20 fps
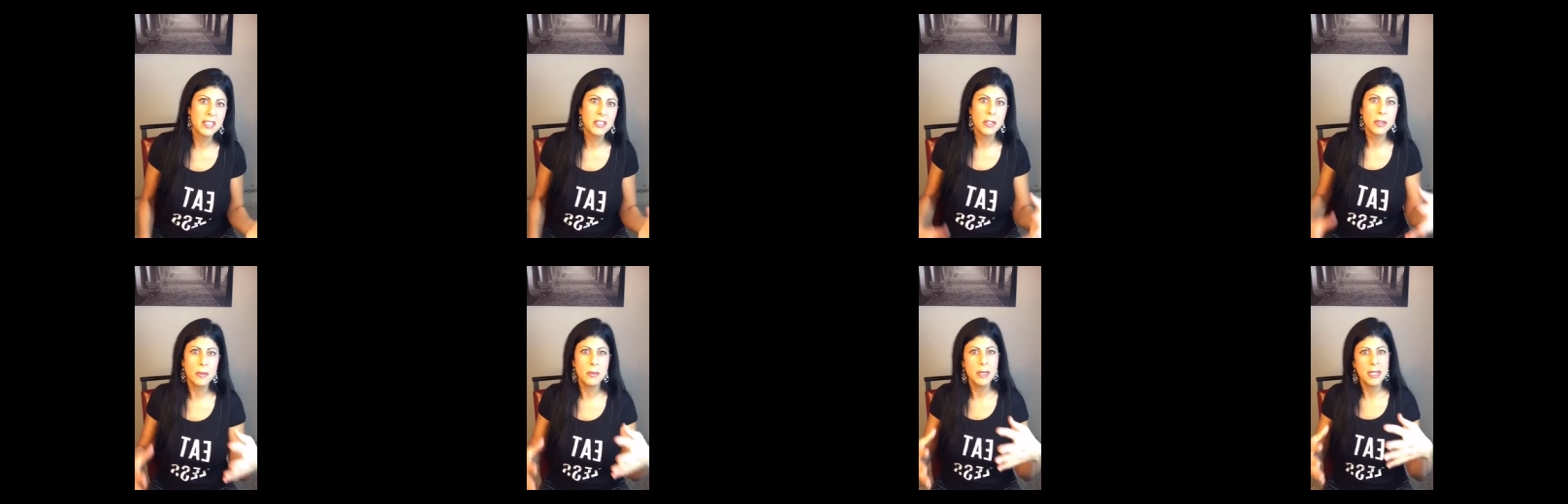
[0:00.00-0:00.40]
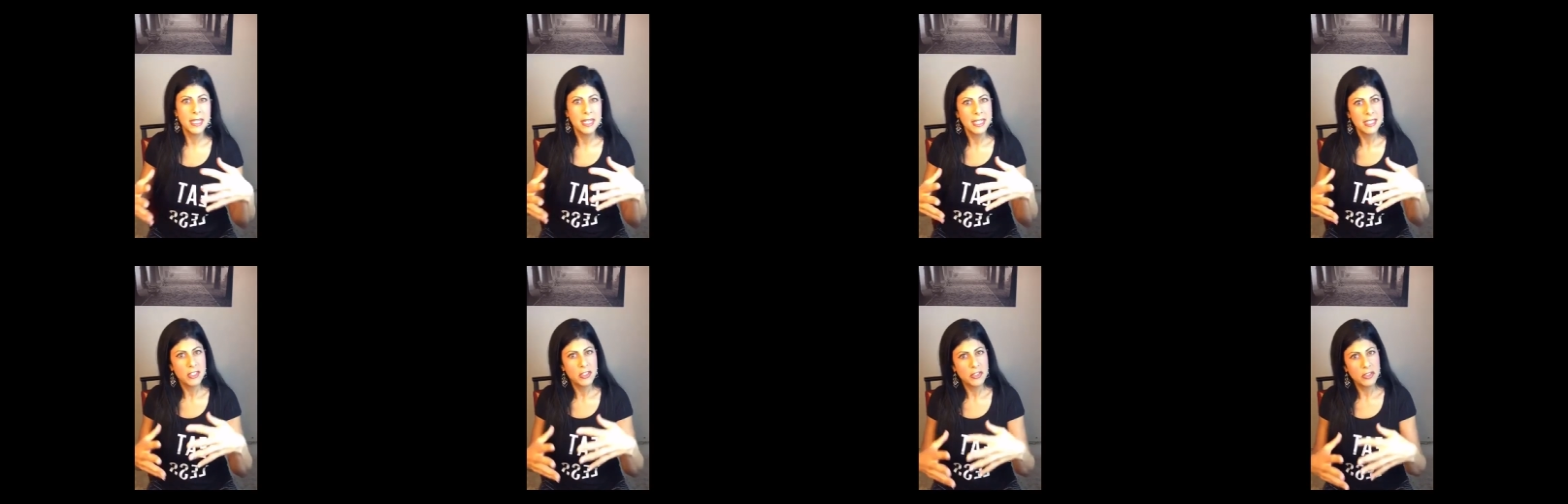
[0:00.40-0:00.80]
So
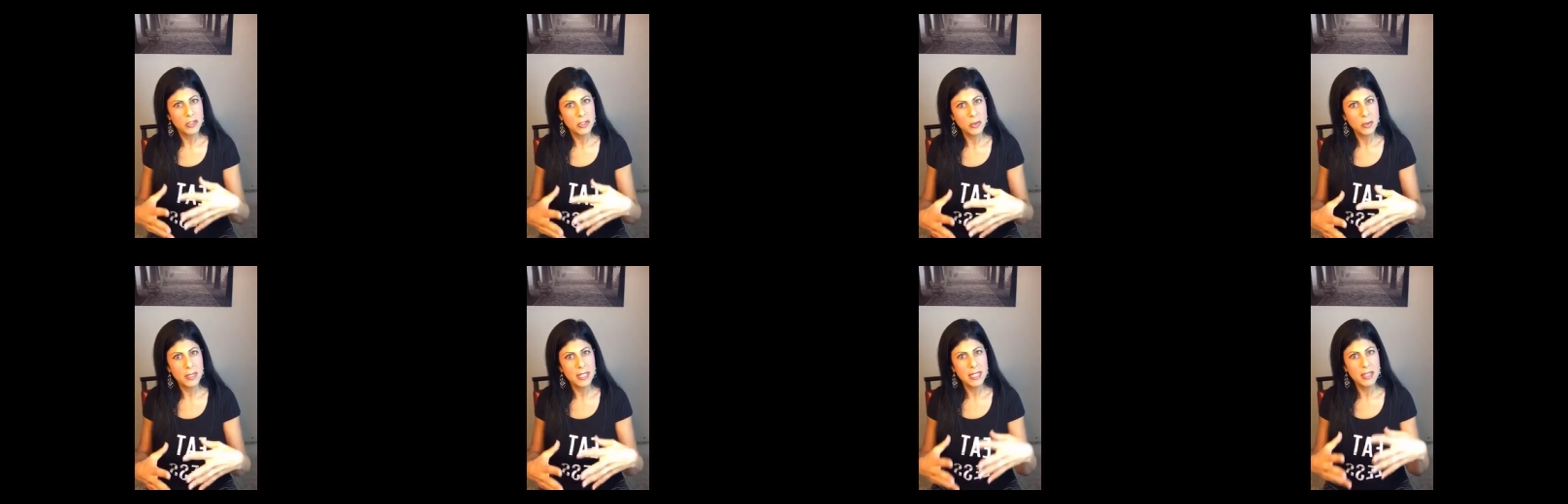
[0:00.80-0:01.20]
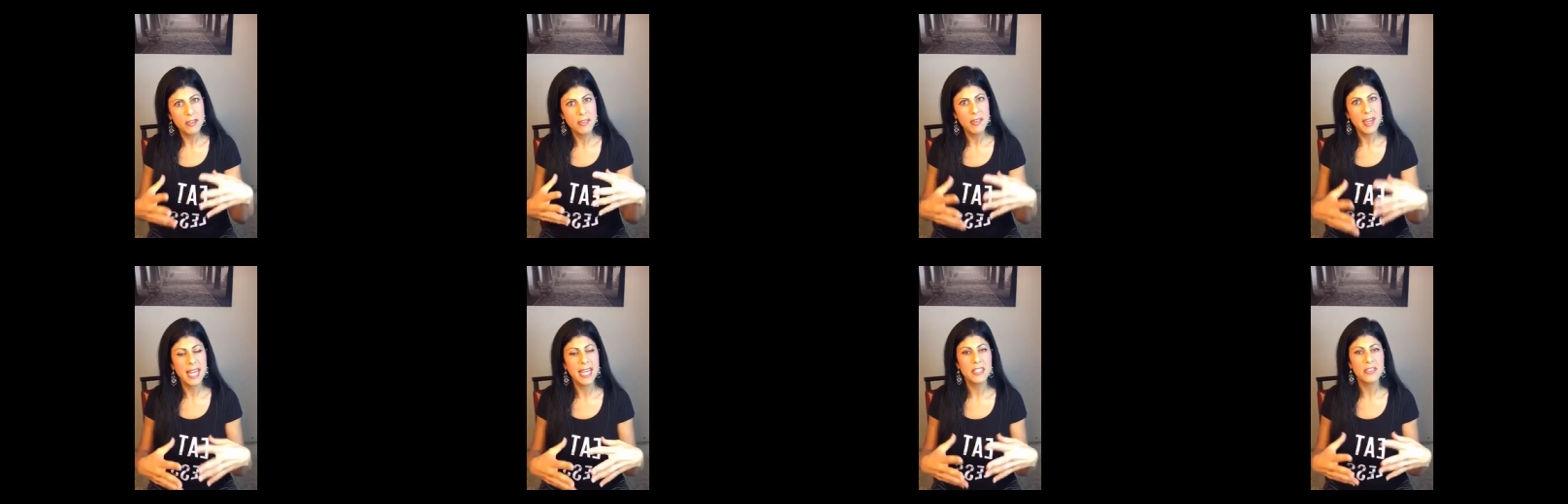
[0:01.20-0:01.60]
doing the
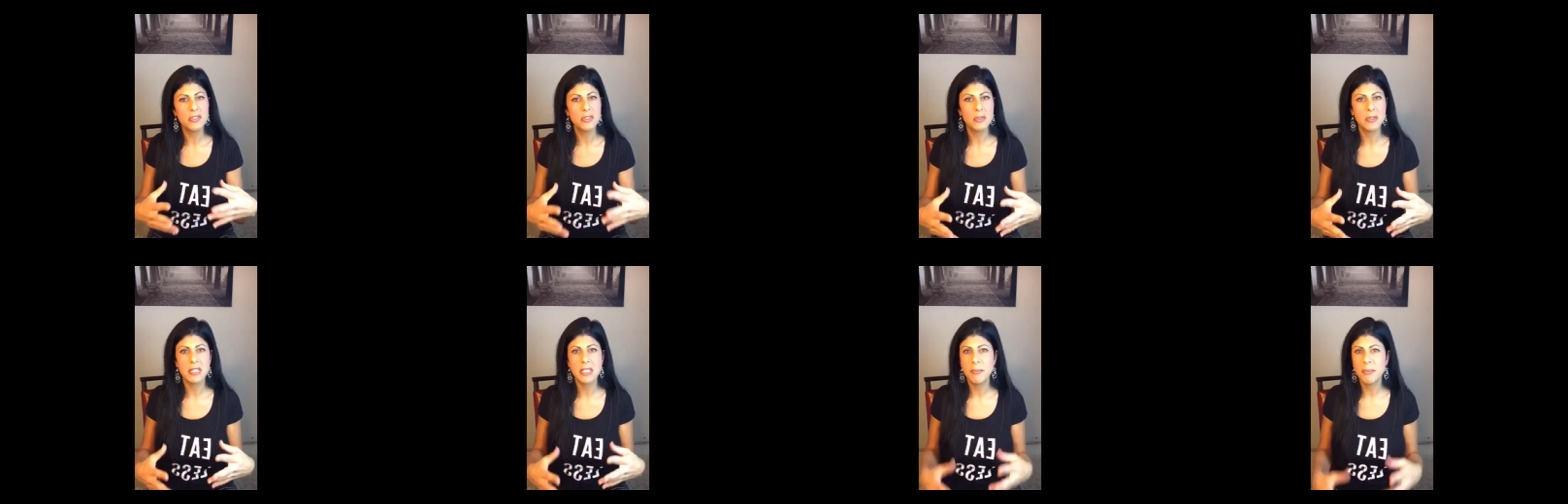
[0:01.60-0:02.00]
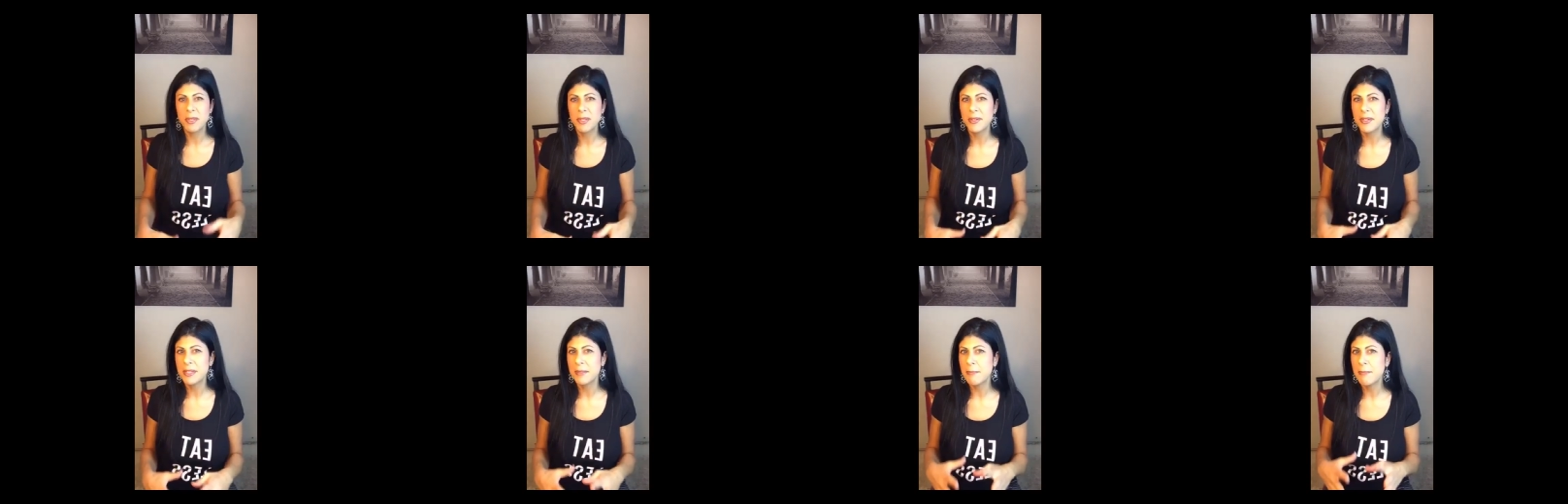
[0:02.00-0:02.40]
fast during the
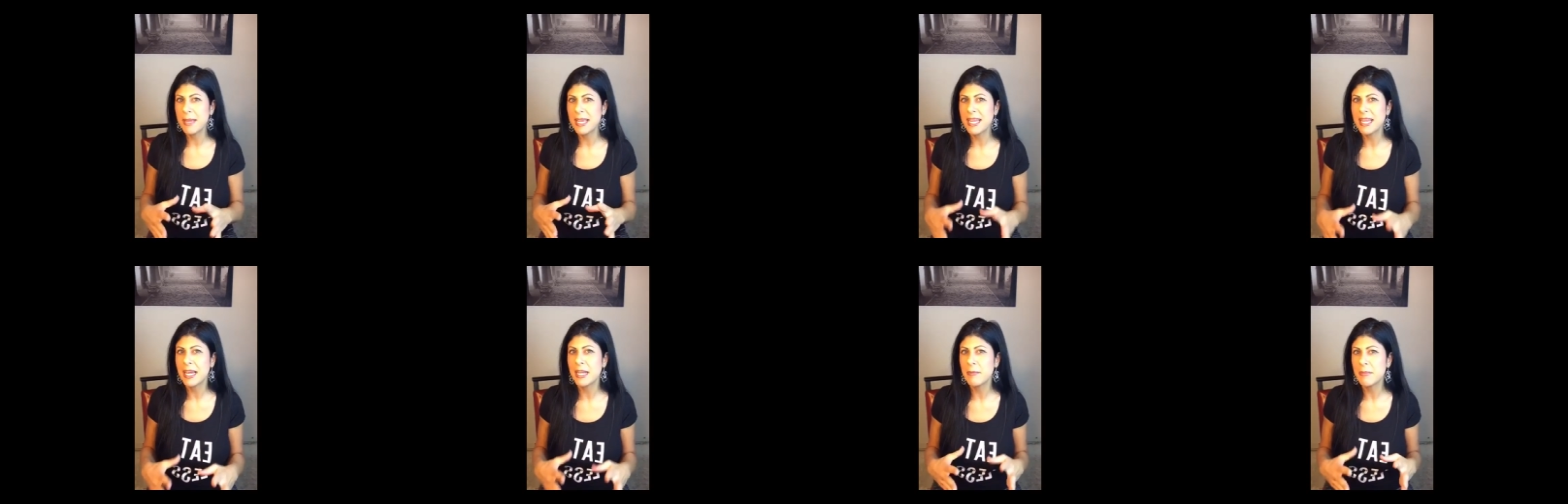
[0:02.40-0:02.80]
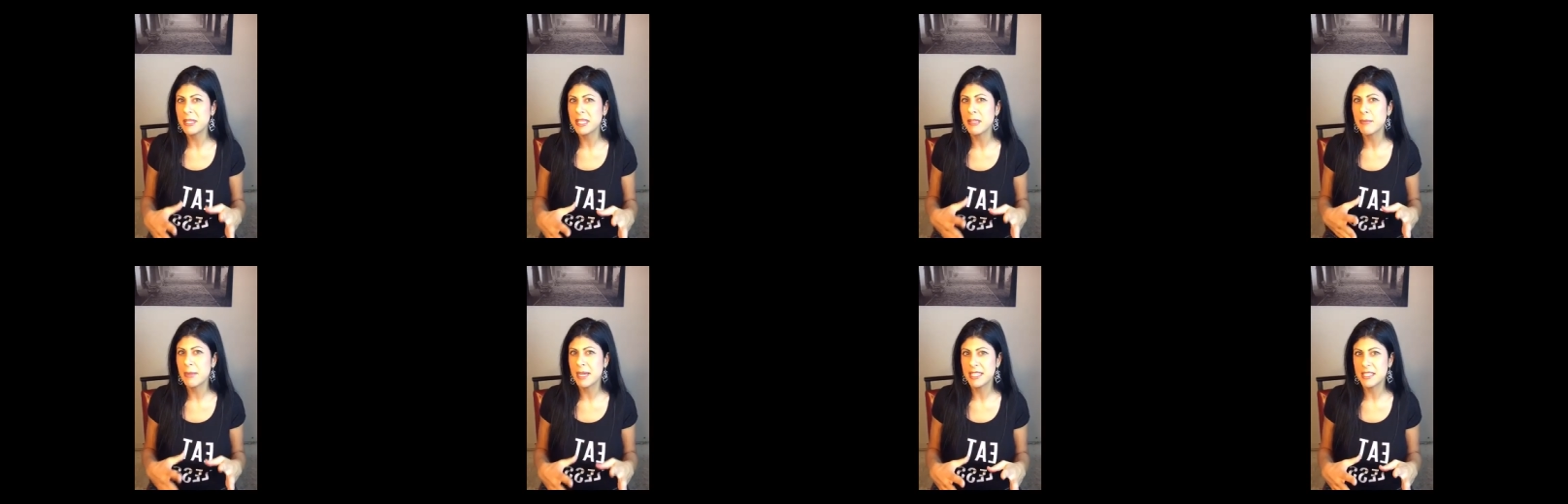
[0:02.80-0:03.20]
period may not be
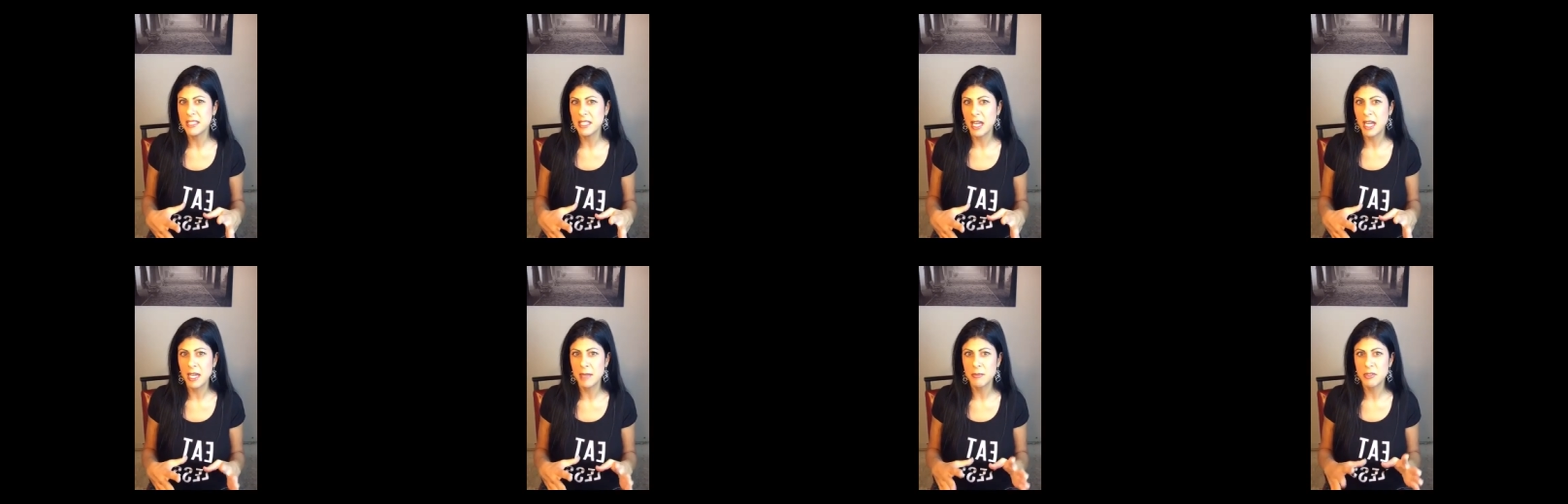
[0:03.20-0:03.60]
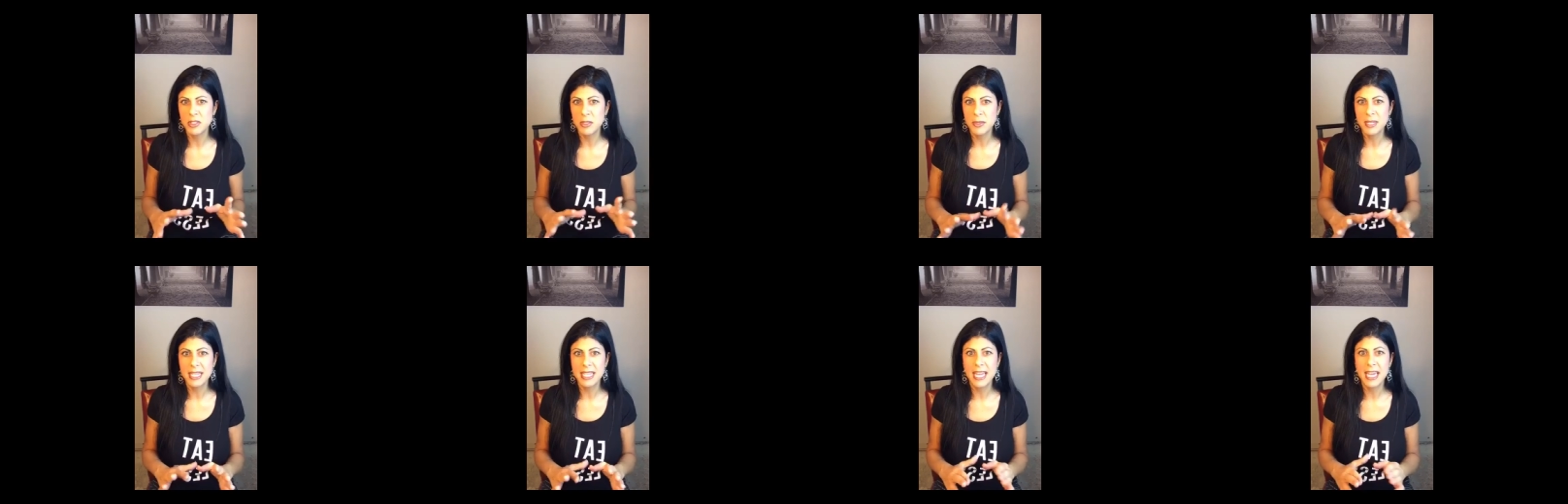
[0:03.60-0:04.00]
the best time. So
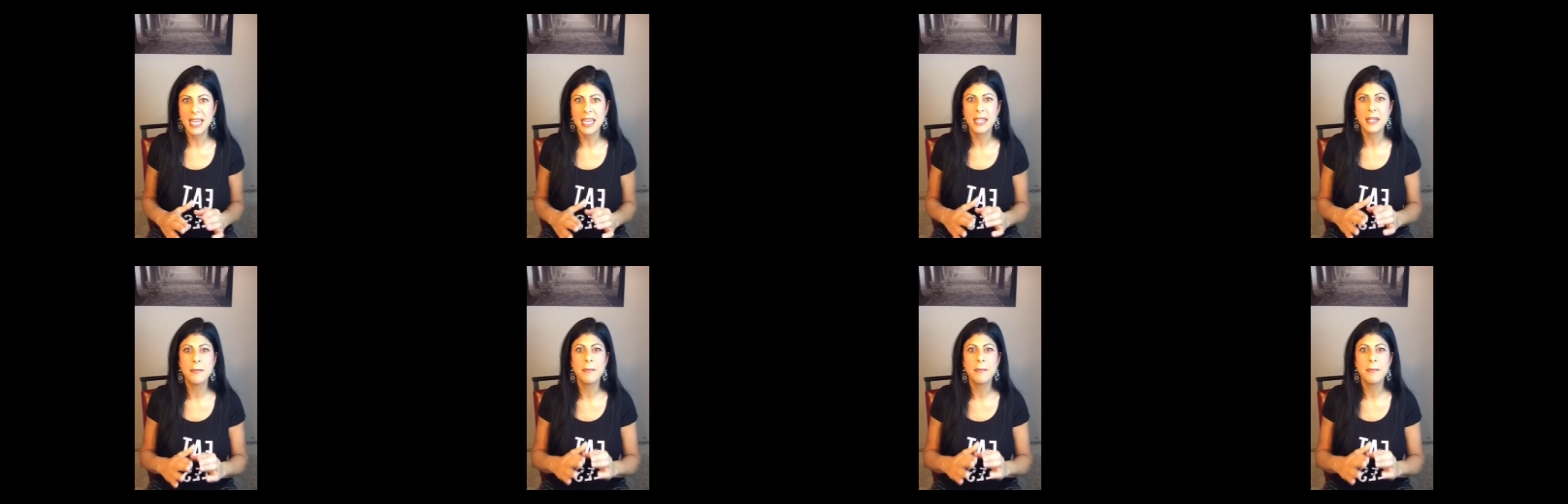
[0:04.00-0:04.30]
again,